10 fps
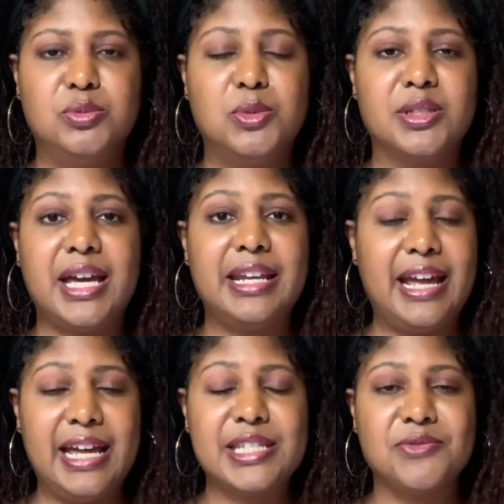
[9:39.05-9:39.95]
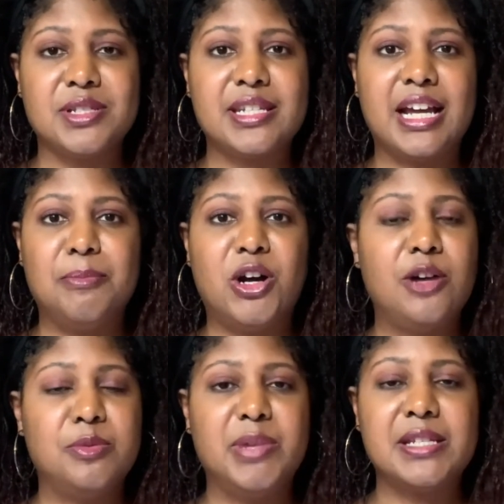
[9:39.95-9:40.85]
not asked for time
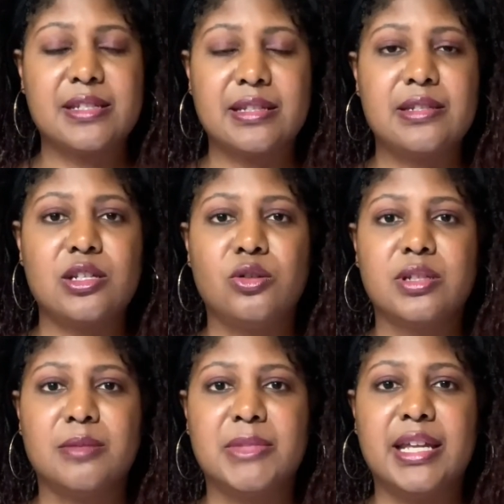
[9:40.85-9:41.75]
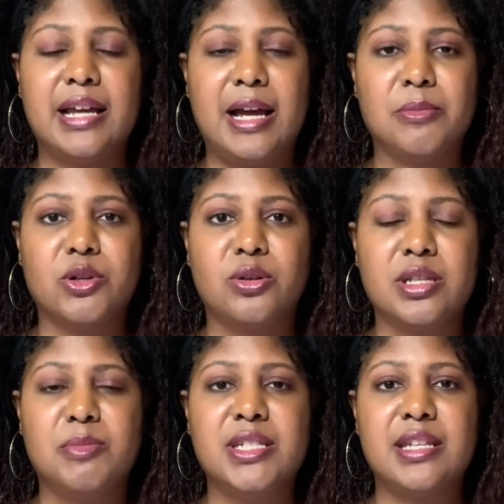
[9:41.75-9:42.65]
off, basically told him that I'm going to
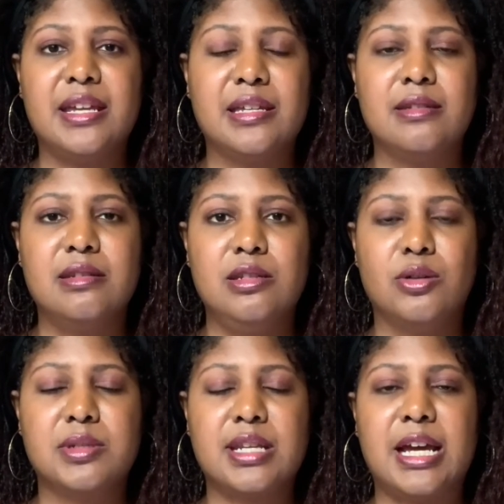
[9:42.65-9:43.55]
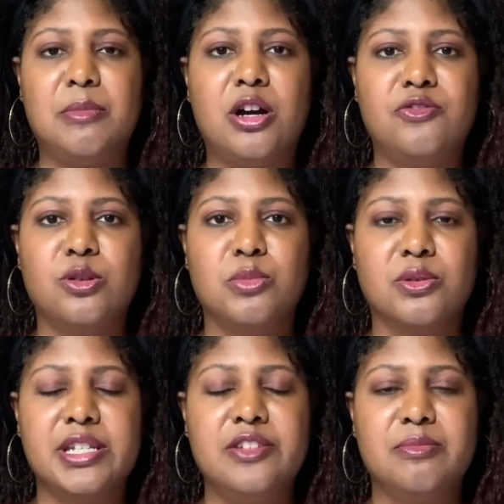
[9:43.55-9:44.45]
be taking, time off for
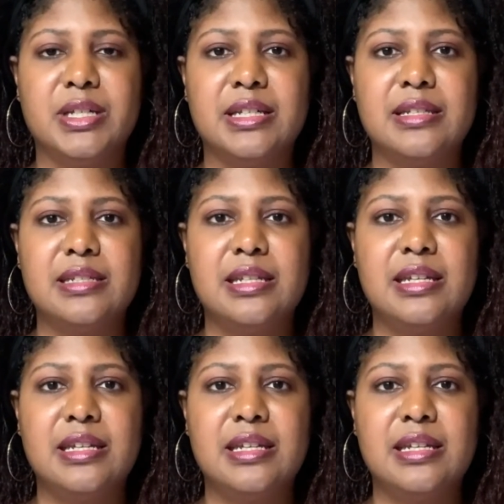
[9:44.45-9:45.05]
bereavement,